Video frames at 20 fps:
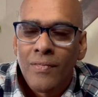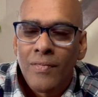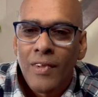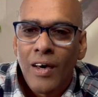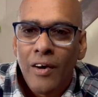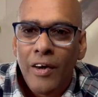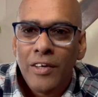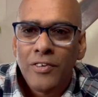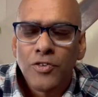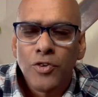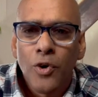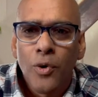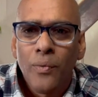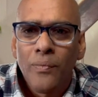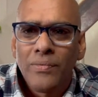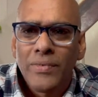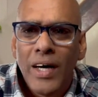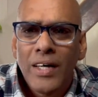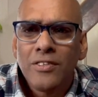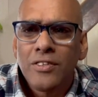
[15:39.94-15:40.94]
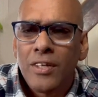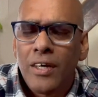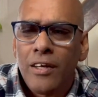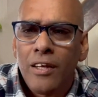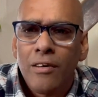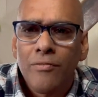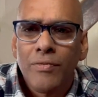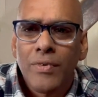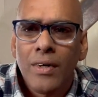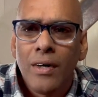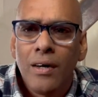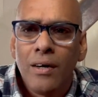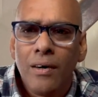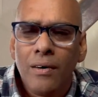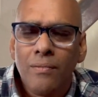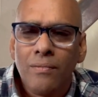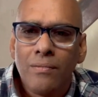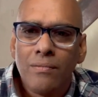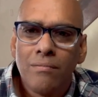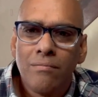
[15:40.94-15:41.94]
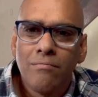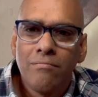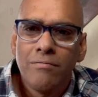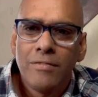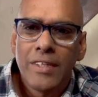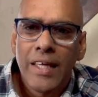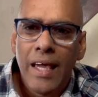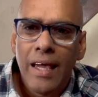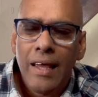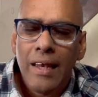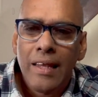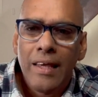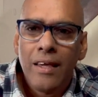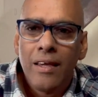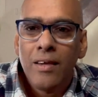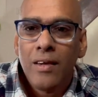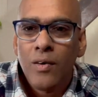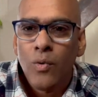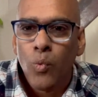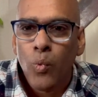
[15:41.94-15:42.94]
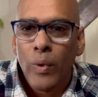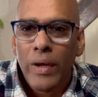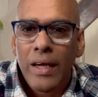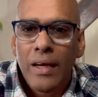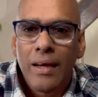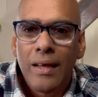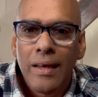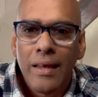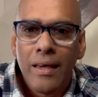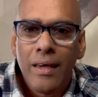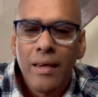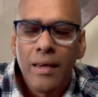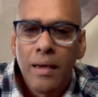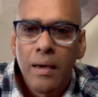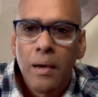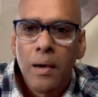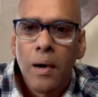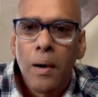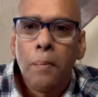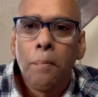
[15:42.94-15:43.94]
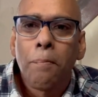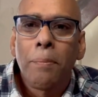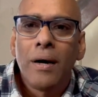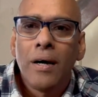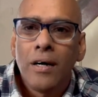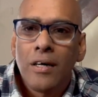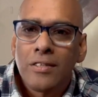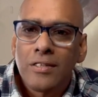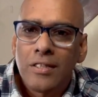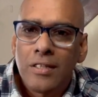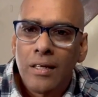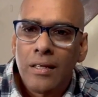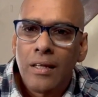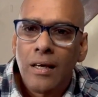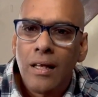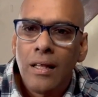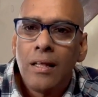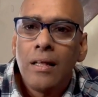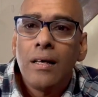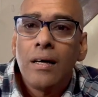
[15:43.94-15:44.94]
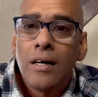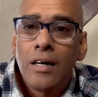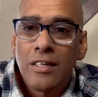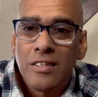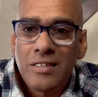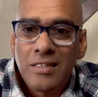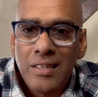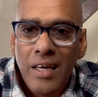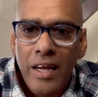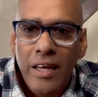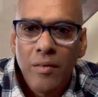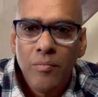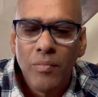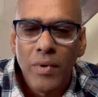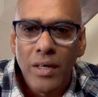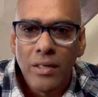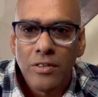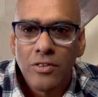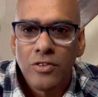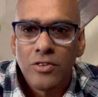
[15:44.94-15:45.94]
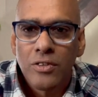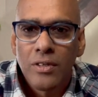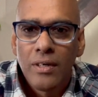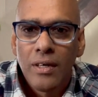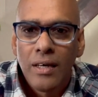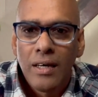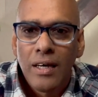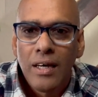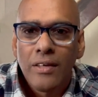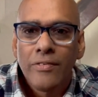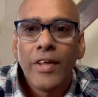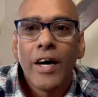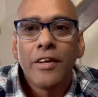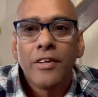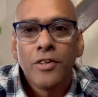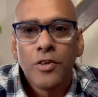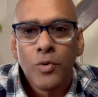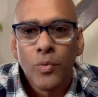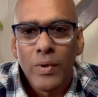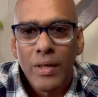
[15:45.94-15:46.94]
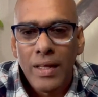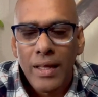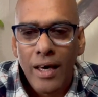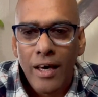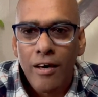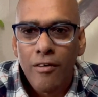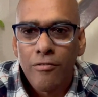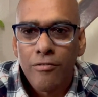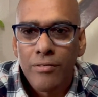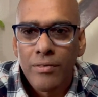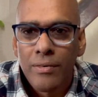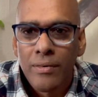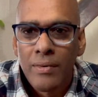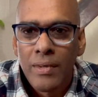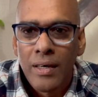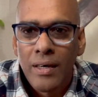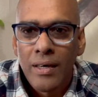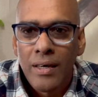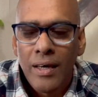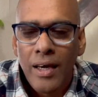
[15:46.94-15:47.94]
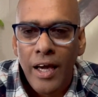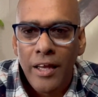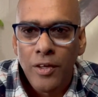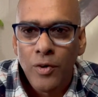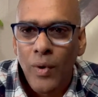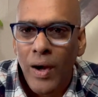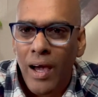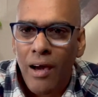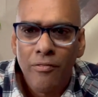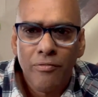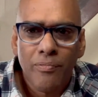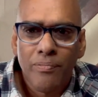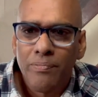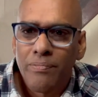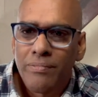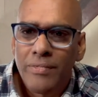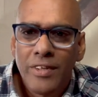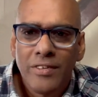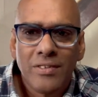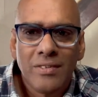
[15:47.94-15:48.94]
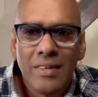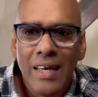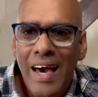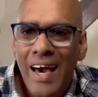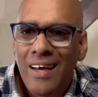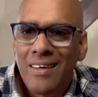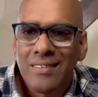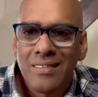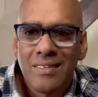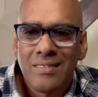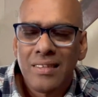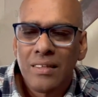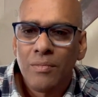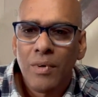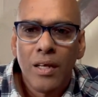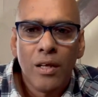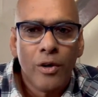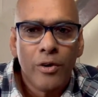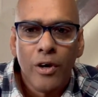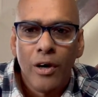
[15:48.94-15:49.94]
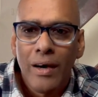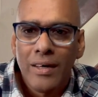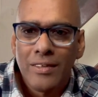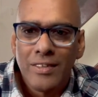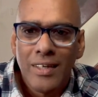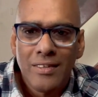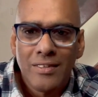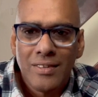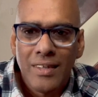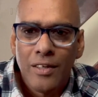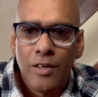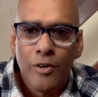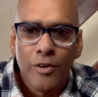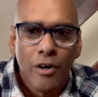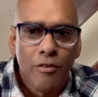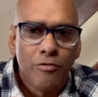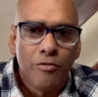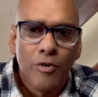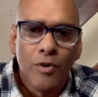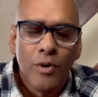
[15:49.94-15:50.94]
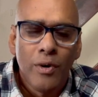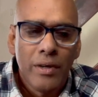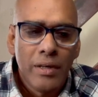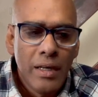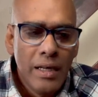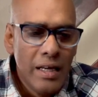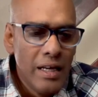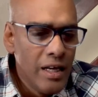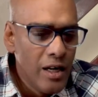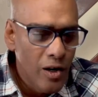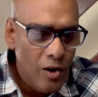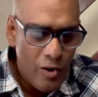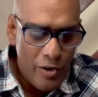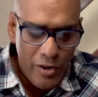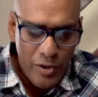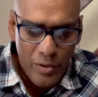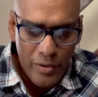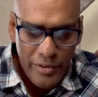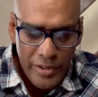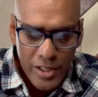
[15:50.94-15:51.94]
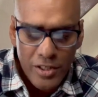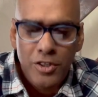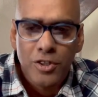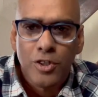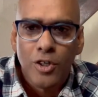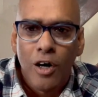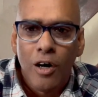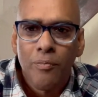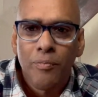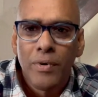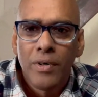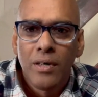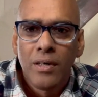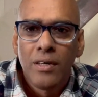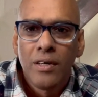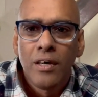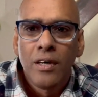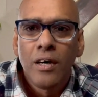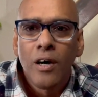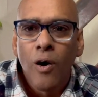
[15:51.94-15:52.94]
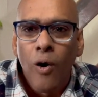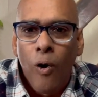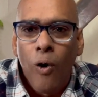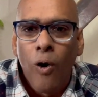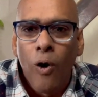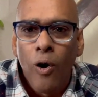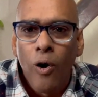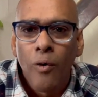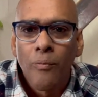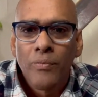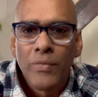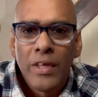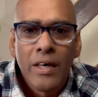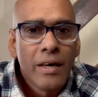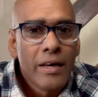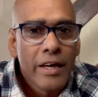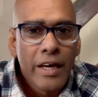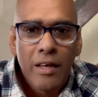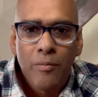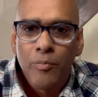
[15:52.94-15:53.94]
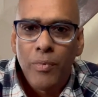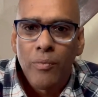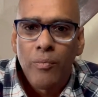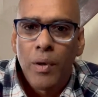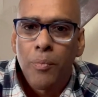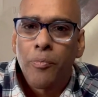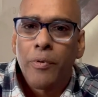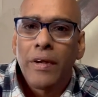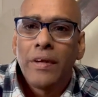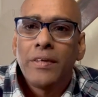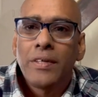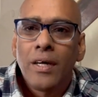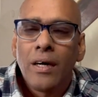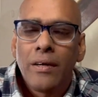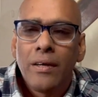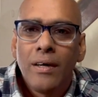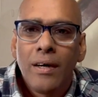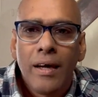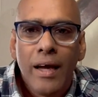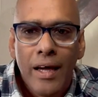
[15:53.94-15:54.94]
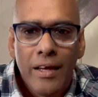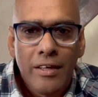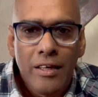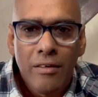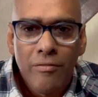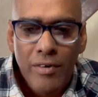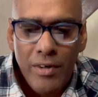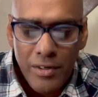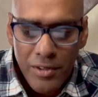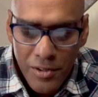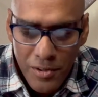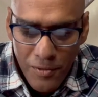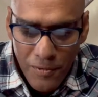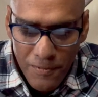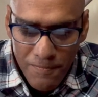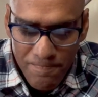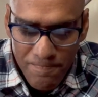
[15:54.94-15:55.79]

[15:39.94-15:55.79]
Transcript: Okay, so that's kind of the daily, weekly, personal assignments that you will have. And you have this accessible on your, as I said, on your phone, on your desktop, or it will be printed and given to you.